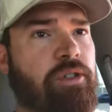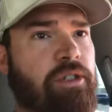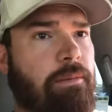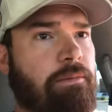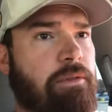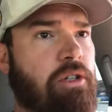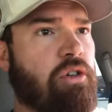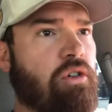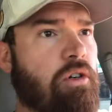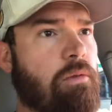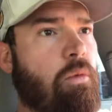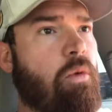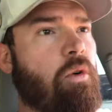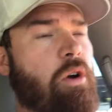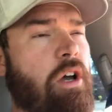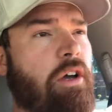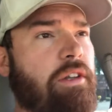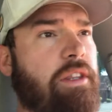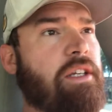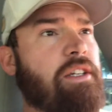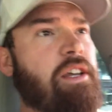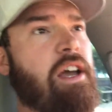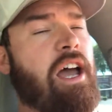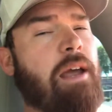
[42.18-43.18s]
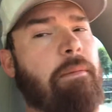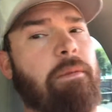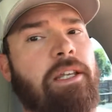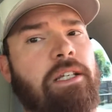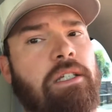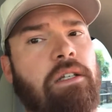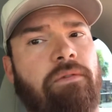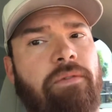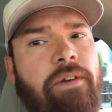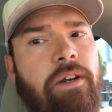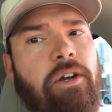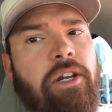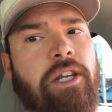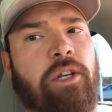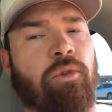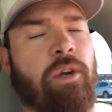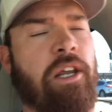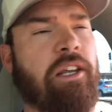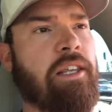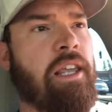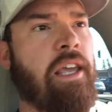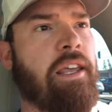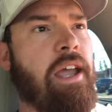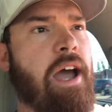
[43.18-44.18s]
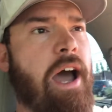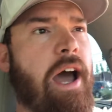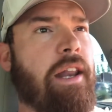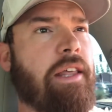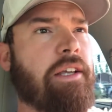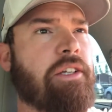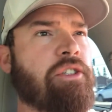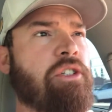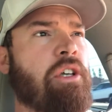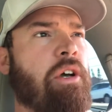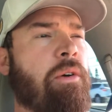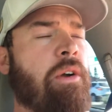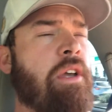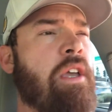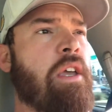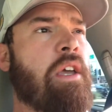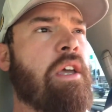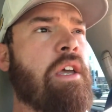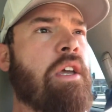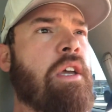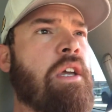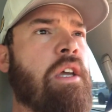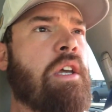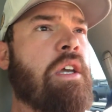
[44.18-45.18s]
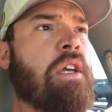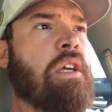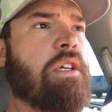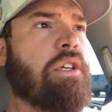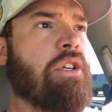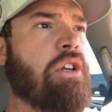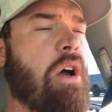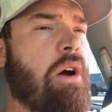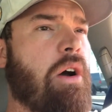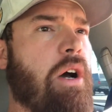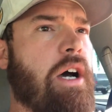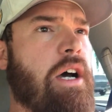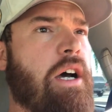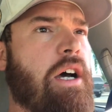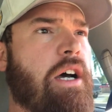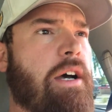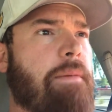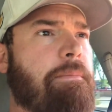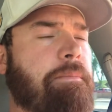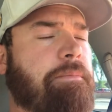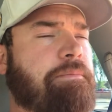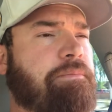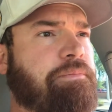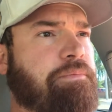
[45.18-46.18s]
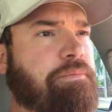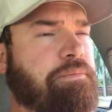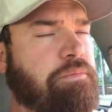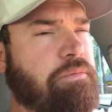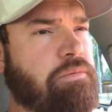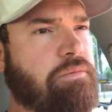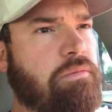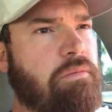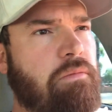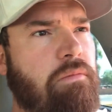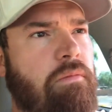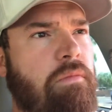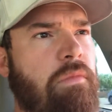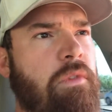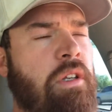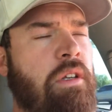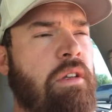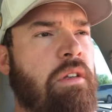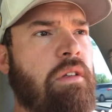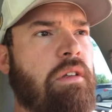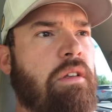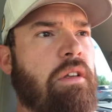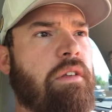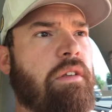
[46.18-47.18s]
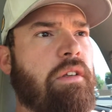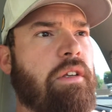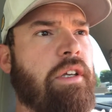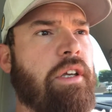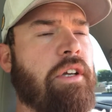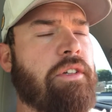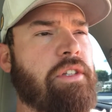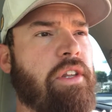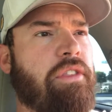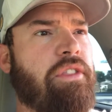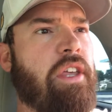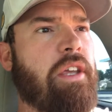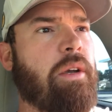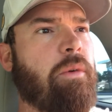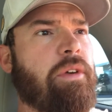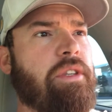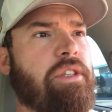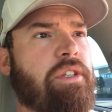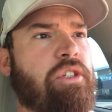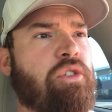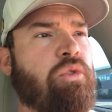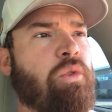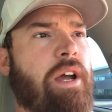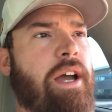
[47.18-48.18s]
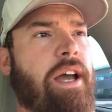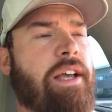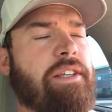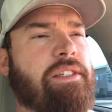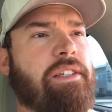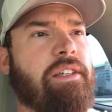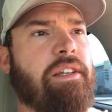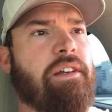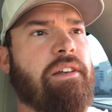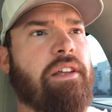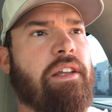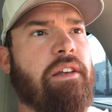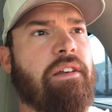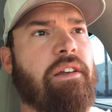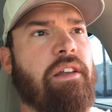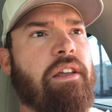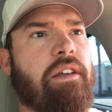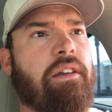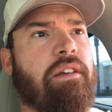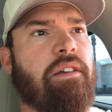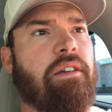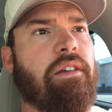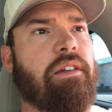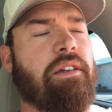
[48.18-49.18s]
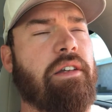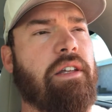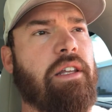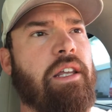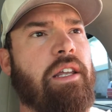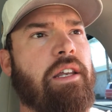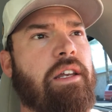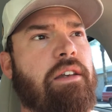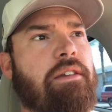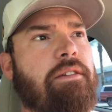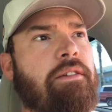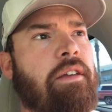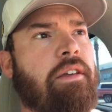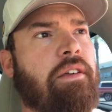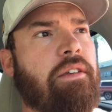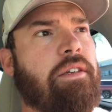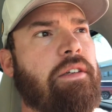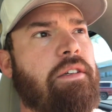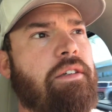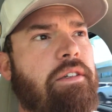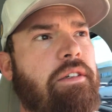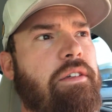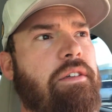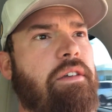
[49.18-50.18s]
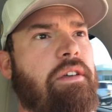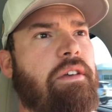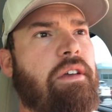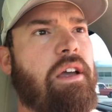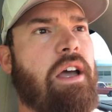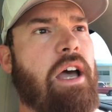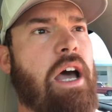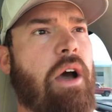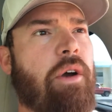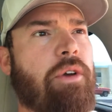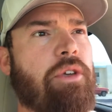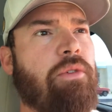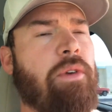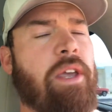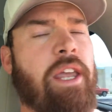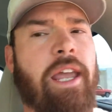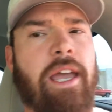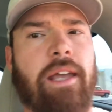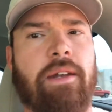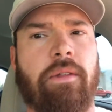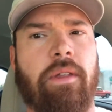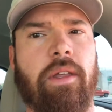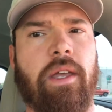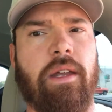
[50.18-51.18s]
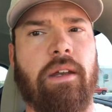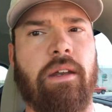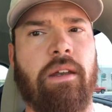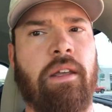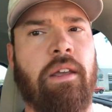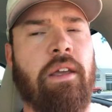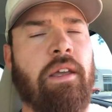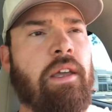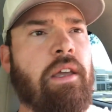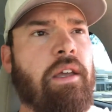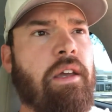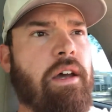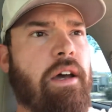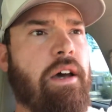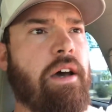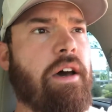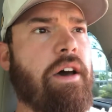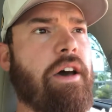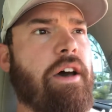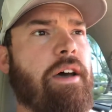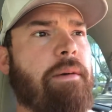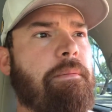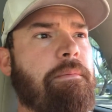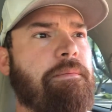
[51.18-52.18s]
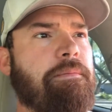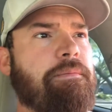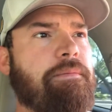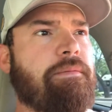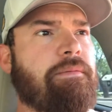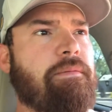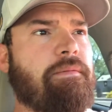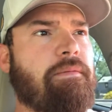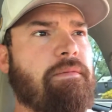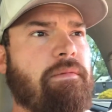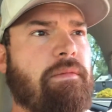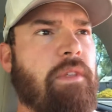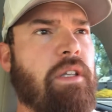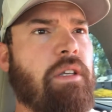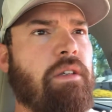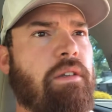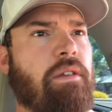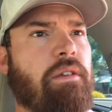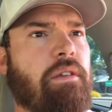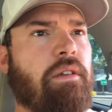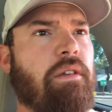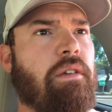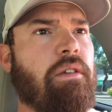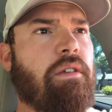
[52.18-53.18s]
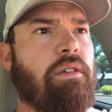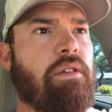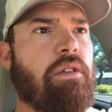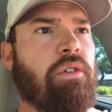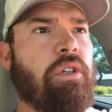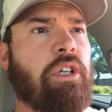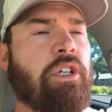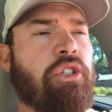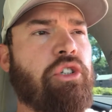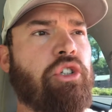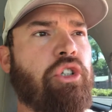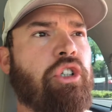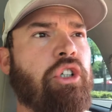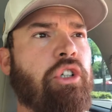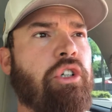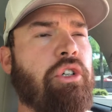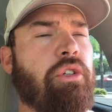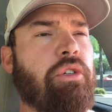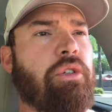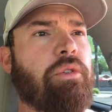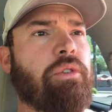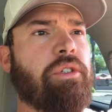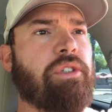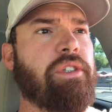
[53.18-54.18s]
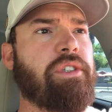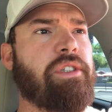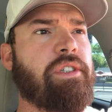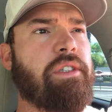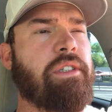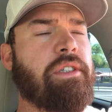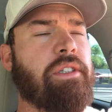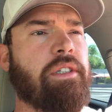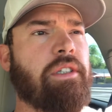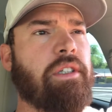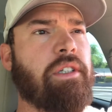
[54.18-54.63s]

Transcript: some turmoil at the time and things are very chaotic. So, you know, um, here's the thing with stress and, and, and, how you handle it. Um, you can choose